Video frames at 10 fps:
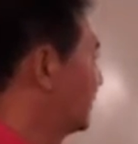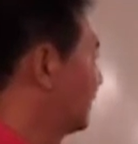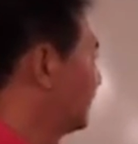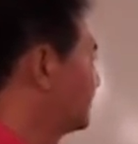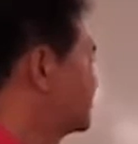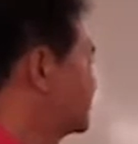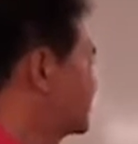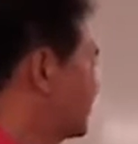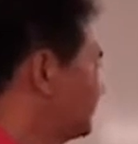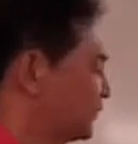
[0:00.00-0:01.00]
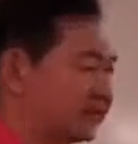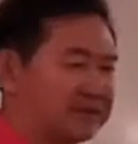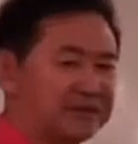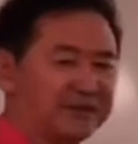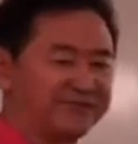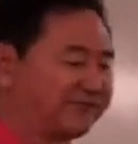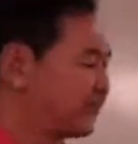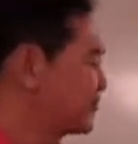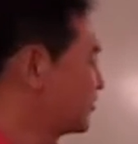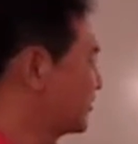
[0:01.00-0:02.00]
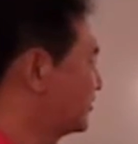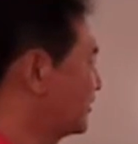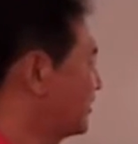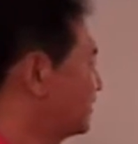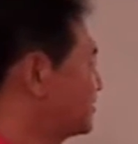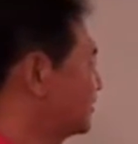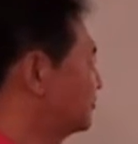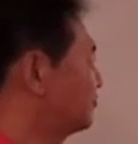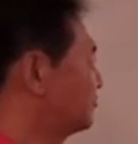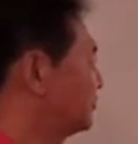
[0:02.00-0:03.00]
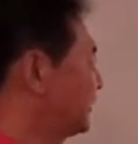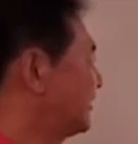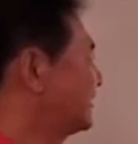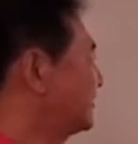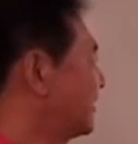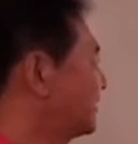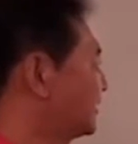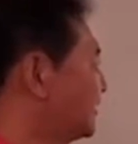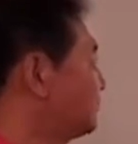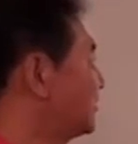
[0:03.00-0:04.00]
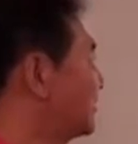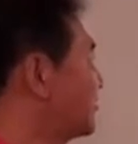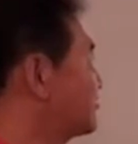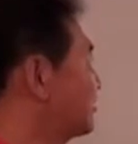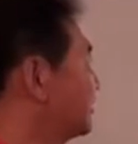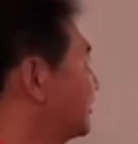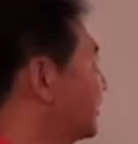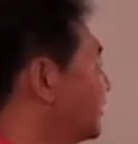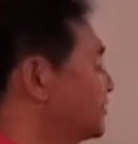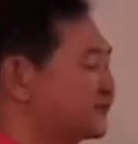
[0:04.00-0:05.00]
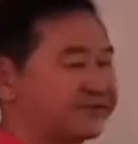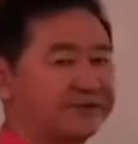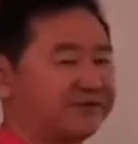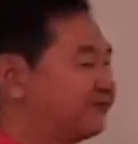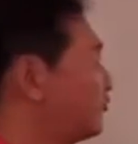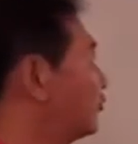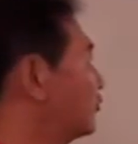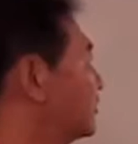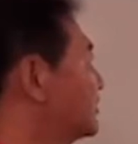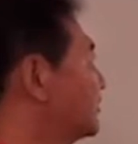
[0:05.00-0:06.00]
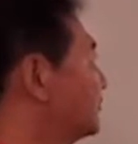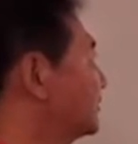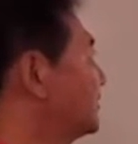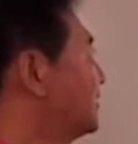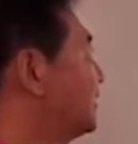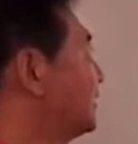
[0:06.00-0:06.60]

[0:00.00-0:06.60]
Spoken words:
And the first things to indicate the limitation as for some